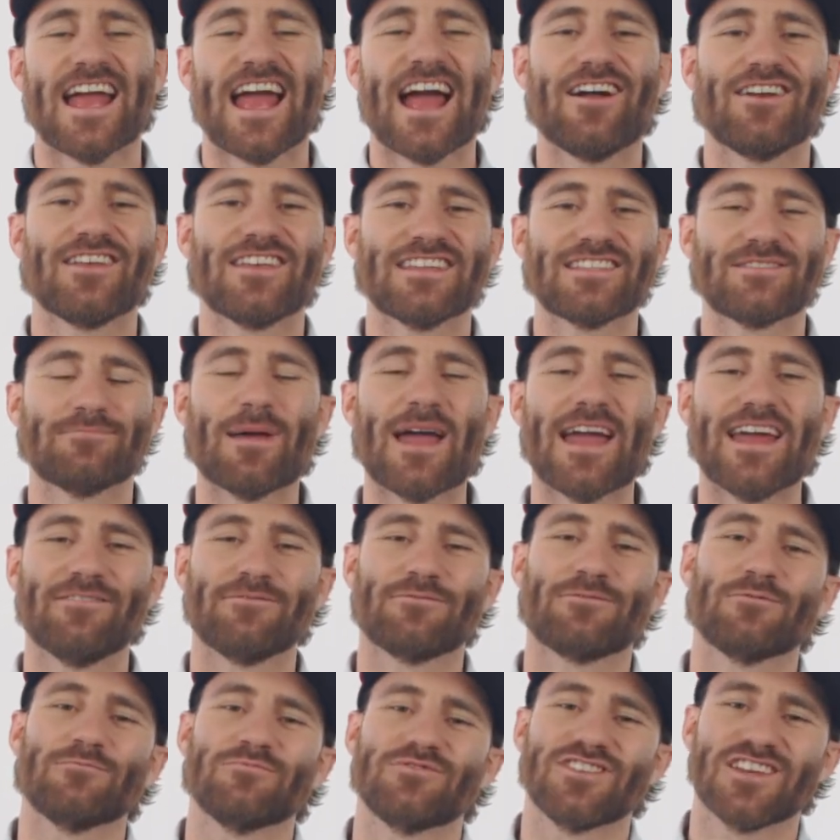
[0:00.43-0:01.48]
Howdy, it's
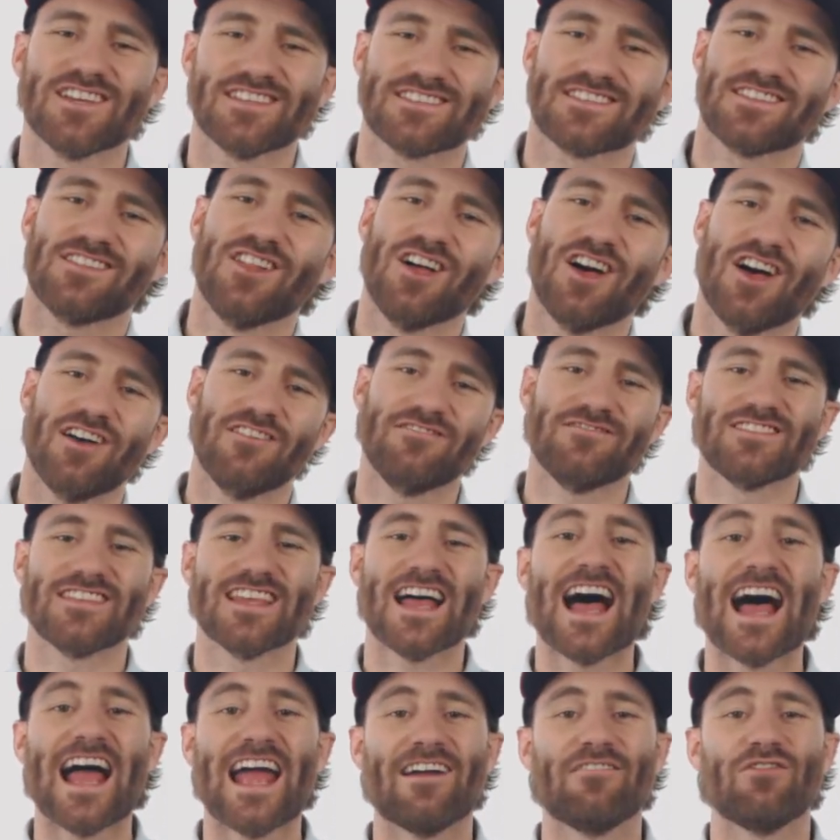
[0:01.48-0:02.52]
Ben from Just
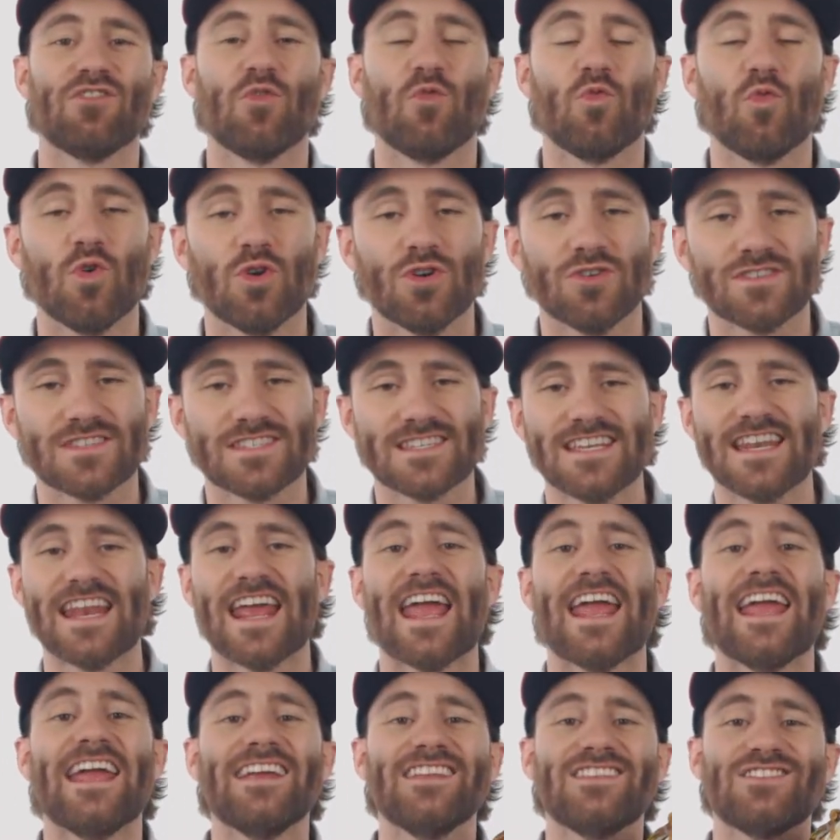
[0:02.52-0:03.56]
Gloves. I have the
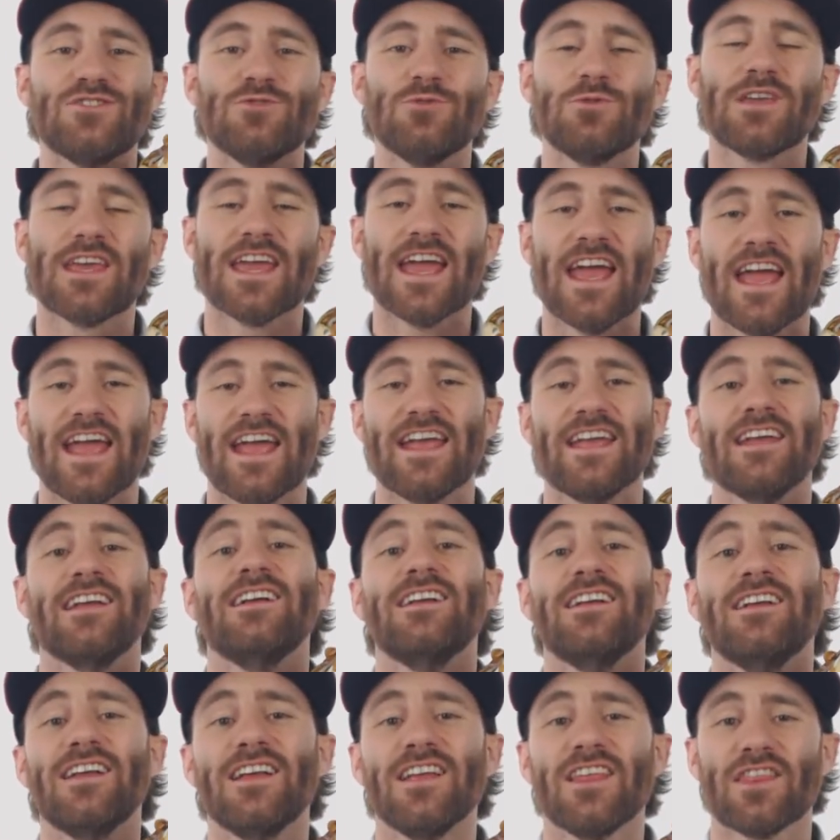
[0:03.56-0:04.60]
Wilson
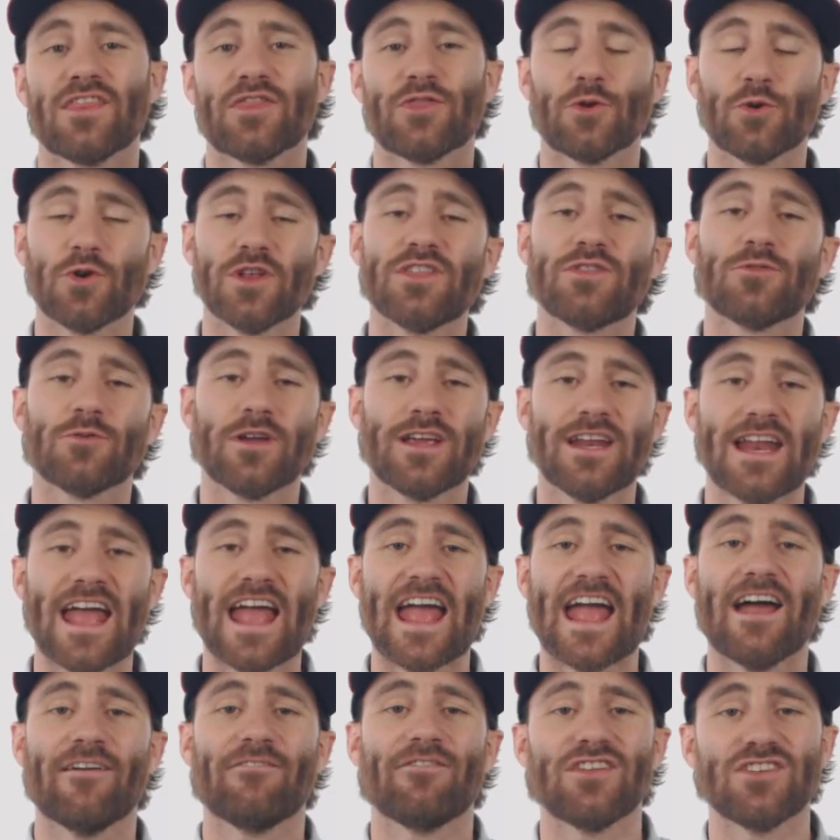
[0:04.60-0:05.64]
A2K 33 and
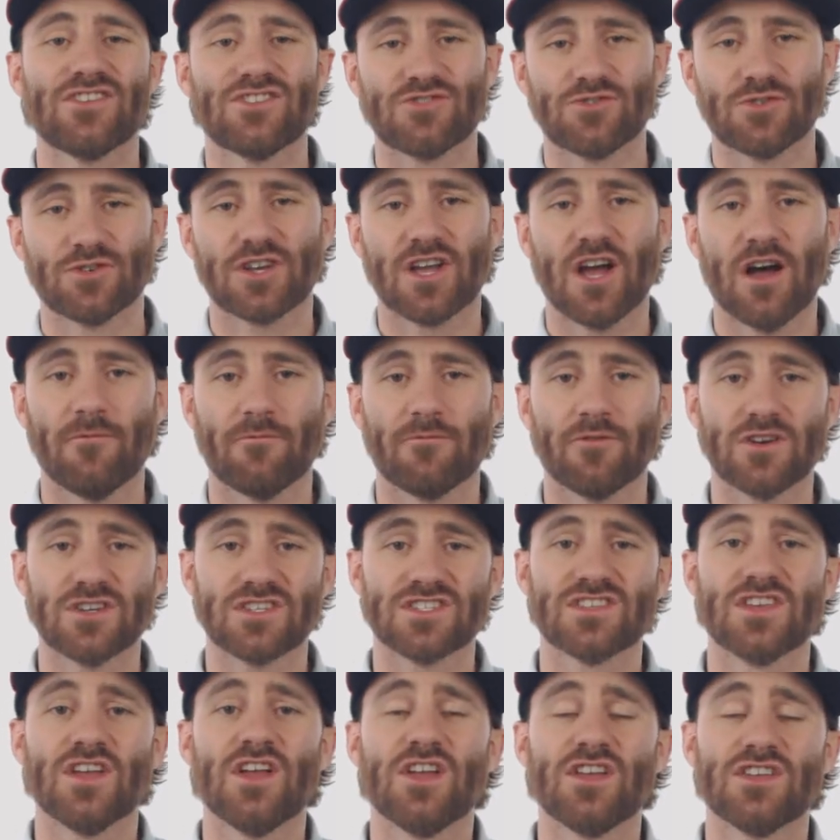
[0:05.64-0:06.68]
a half inch
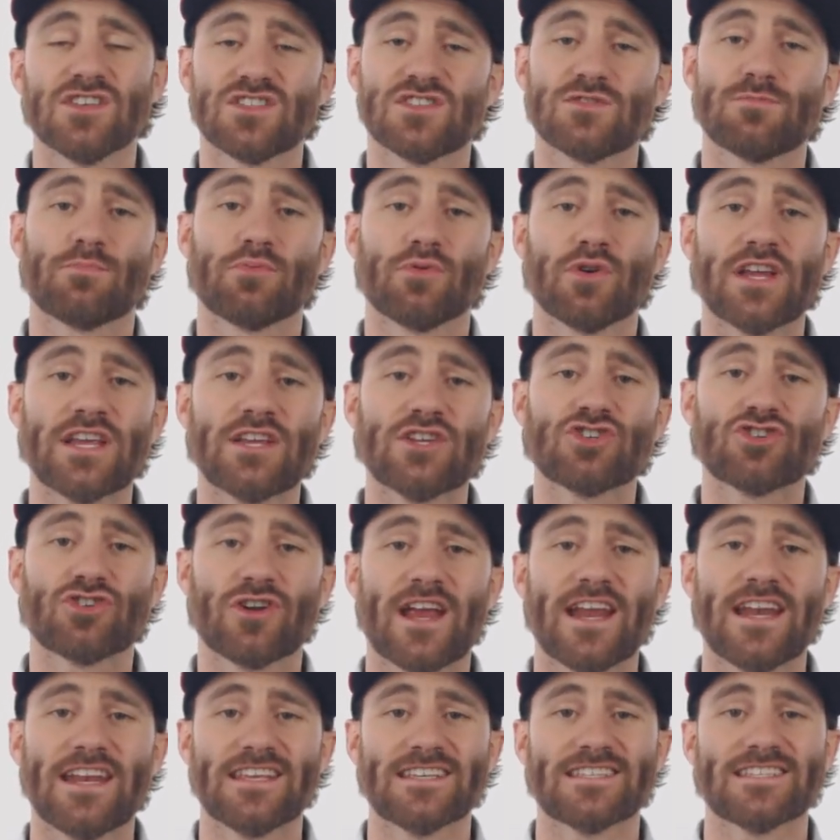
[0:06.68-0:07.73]
circumference spring
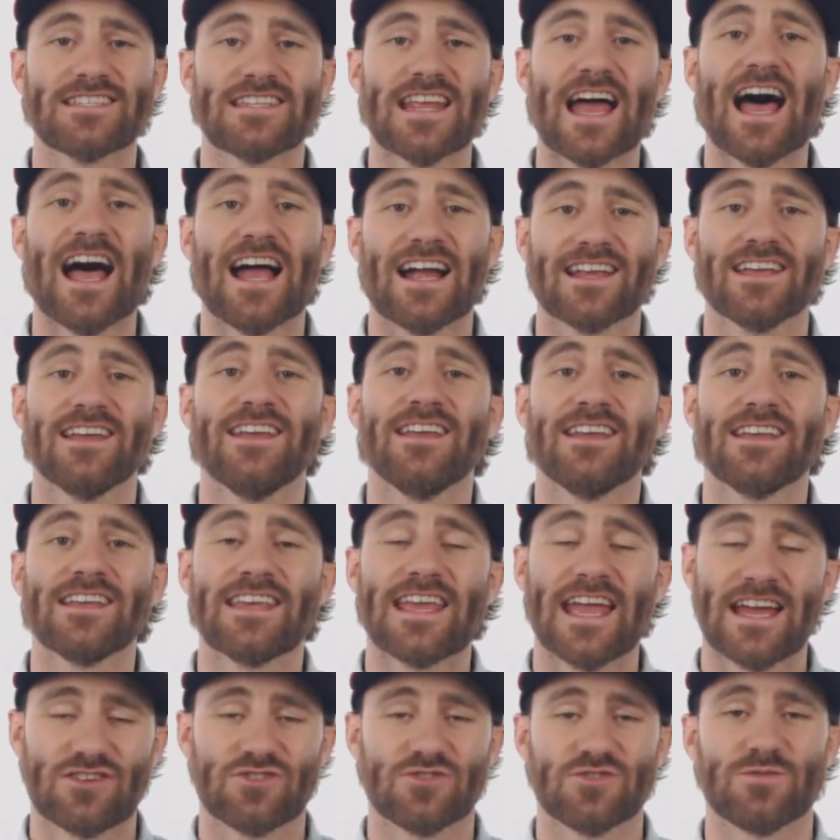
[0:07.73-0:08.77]
training stock
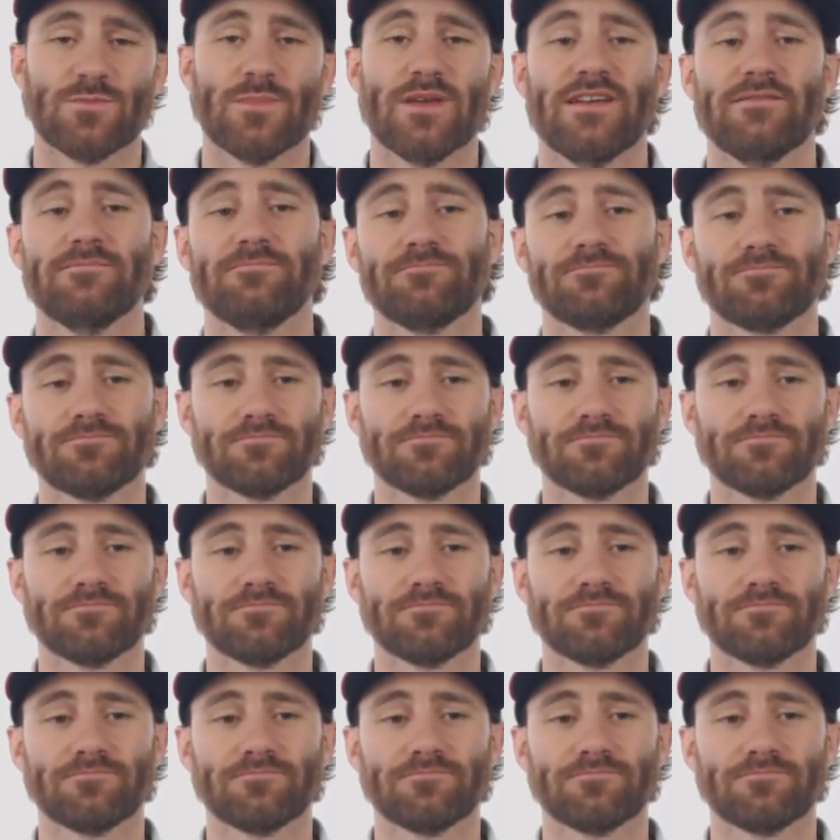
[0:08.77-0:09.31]
catcher's mitt.